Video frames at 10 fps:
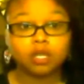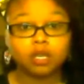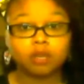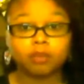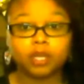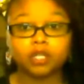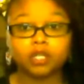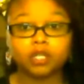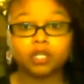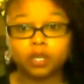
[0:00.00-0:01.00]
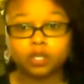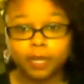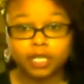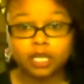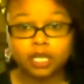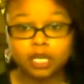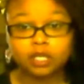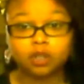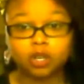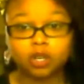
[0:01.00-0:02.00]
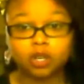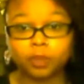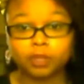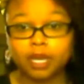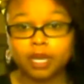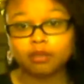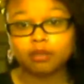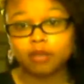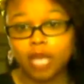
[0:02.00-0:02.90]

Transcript: because you don't know when you spent it. You don't know if that